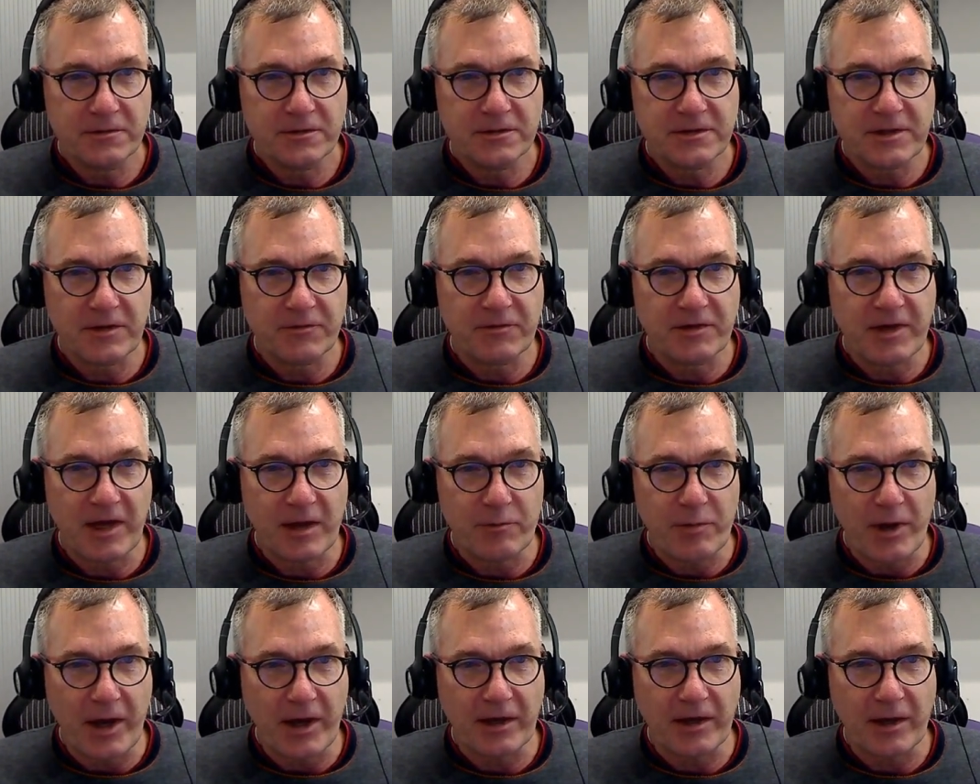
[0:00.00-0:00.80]
7 day
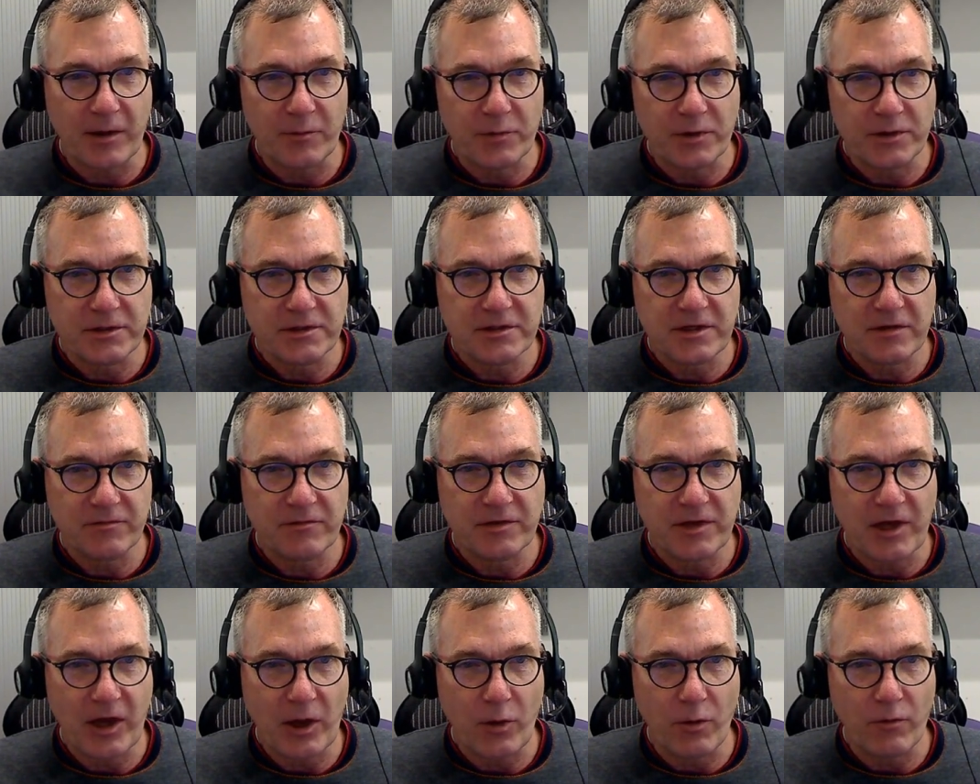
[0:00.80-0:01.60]
backup, and
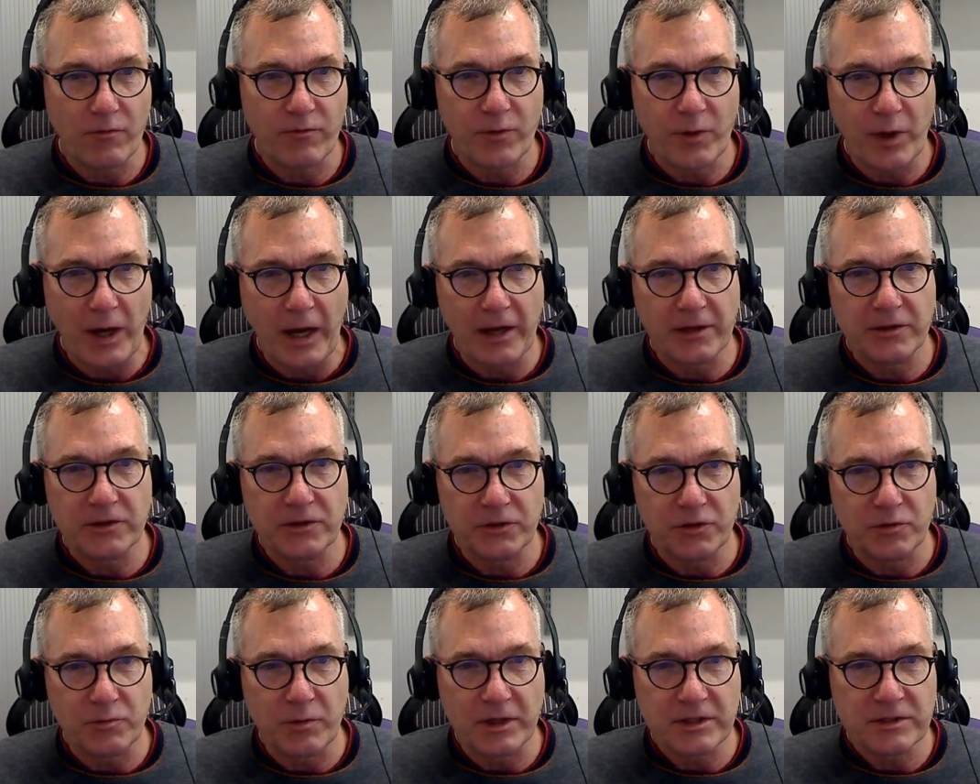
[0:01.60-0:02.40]
7 day off where I had
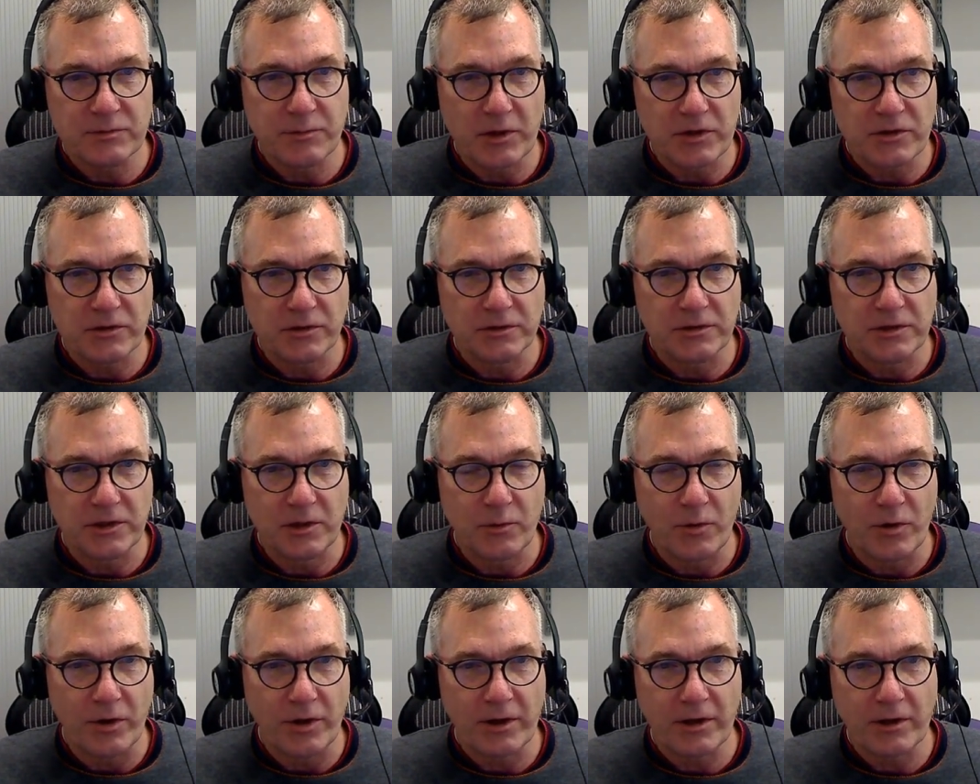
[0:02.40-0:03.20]
to do my specialty
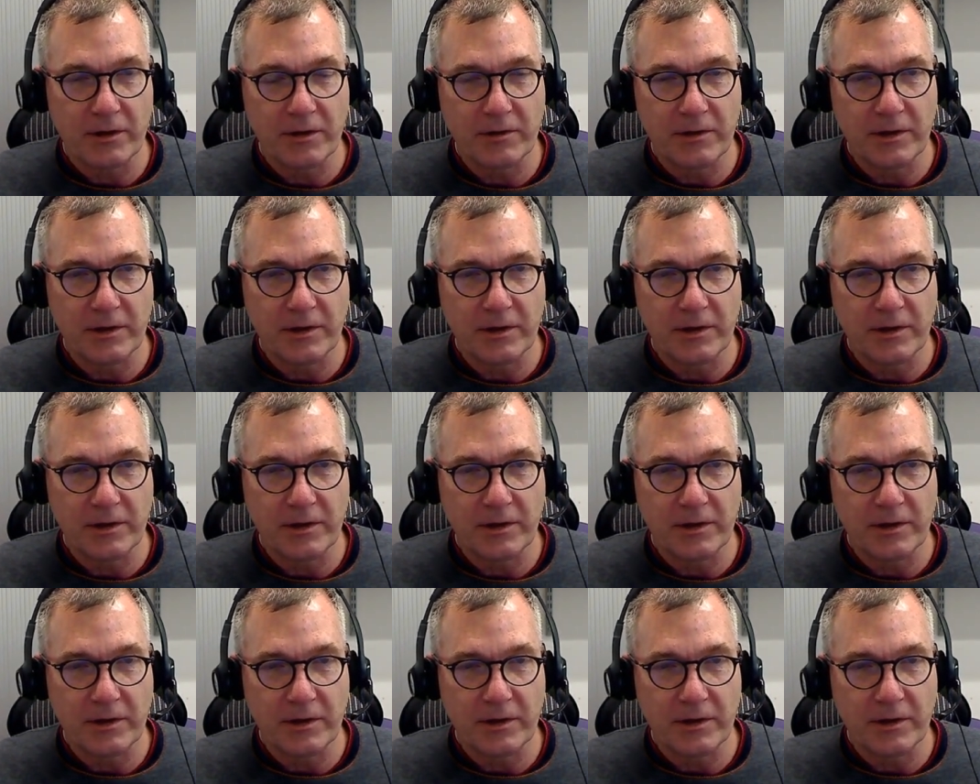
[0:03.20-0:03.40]
work.